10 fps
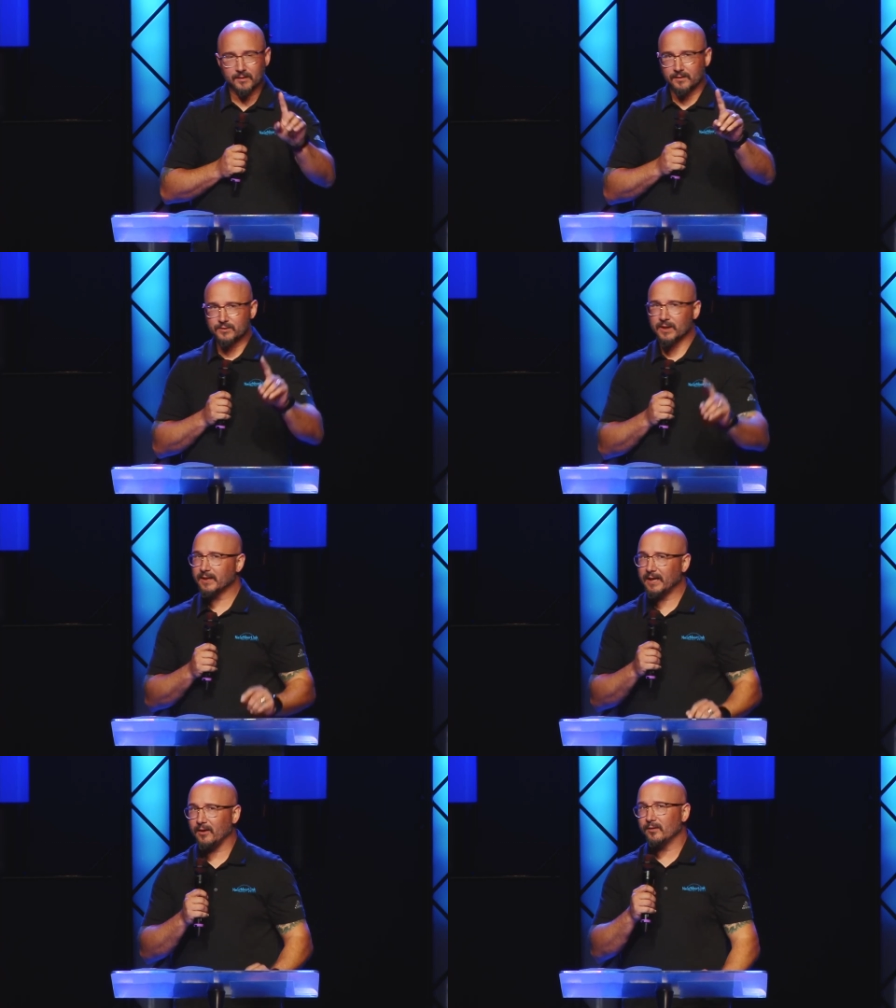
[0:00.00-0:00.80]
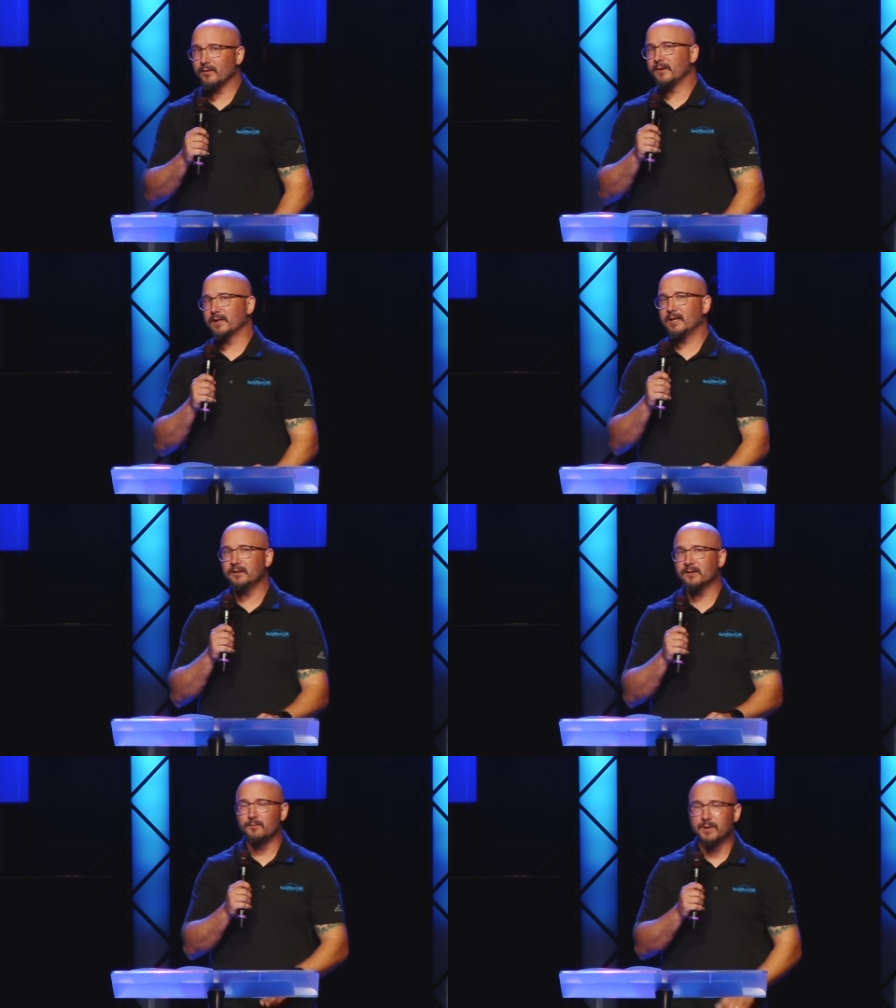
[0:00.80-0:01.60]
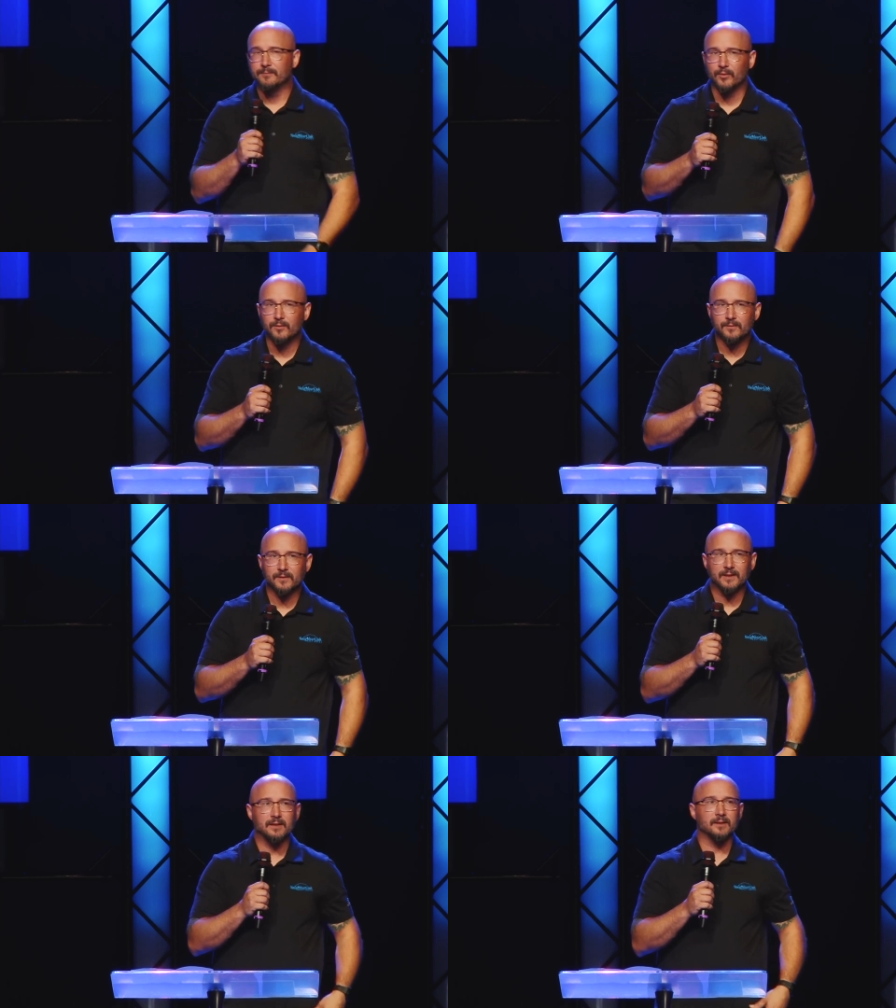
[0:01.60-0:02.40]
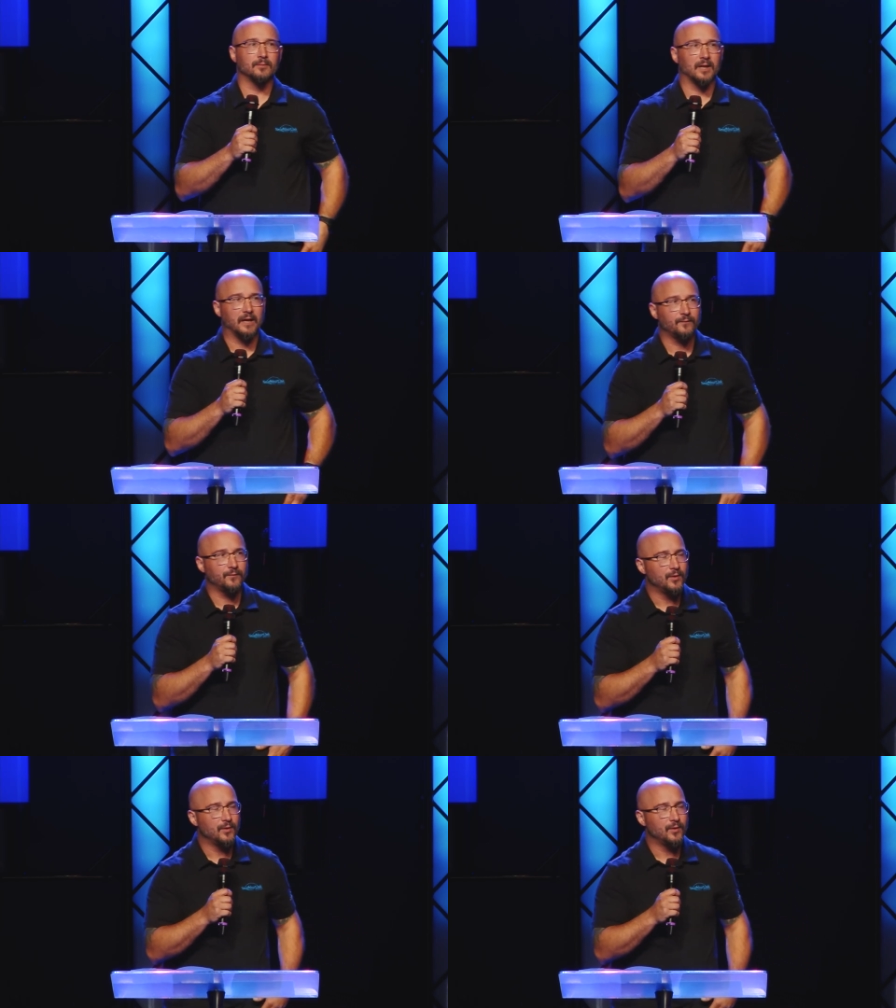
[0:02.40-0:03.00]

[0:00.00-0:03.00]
Check it out. The kingdom people, the kingdom life,